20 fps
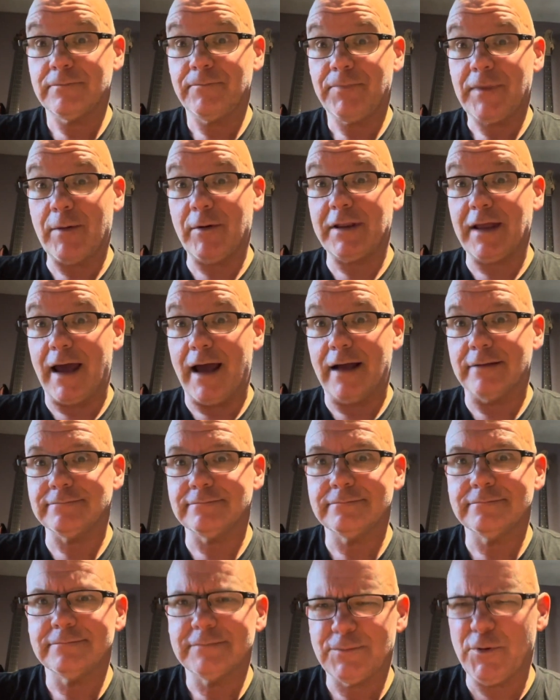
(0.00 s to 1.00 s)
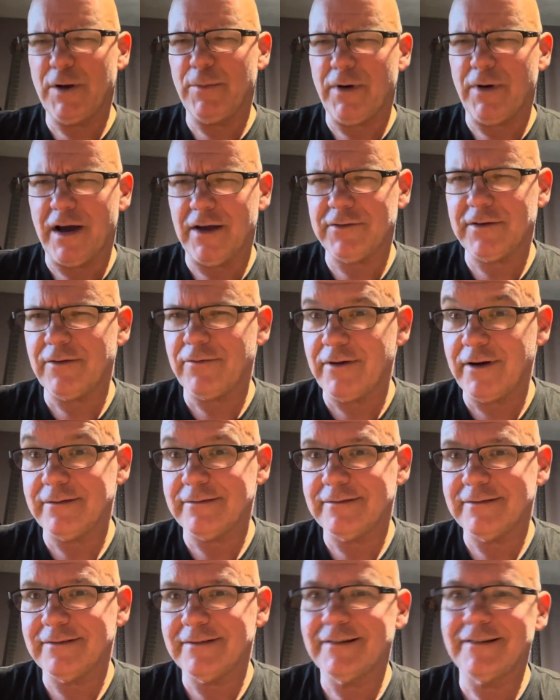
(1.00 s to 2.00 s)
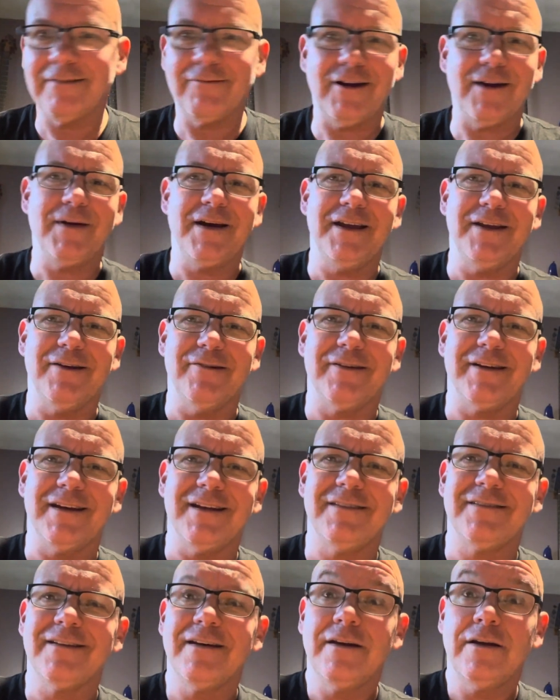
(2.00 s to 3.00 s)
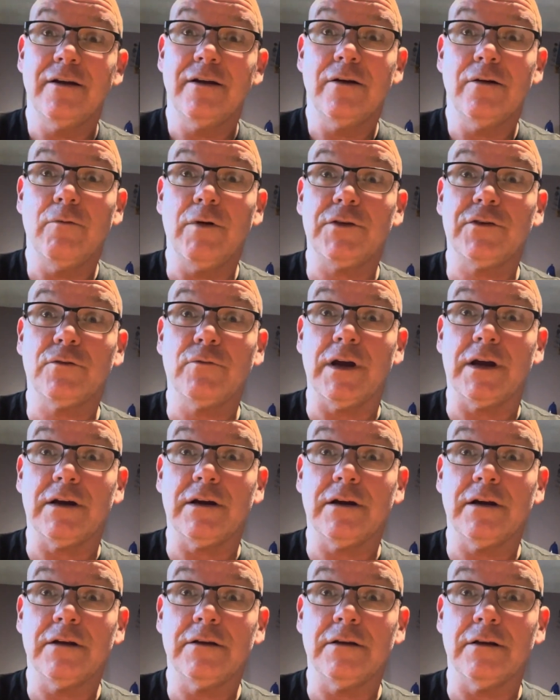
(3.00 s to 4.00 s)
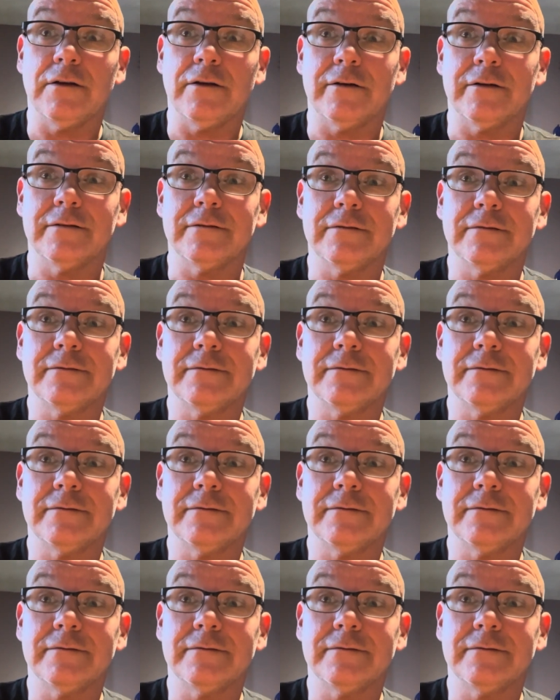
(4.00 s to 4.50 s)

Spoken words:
How about that? Pretty positive, right? What about you, kids? What's quick to learn?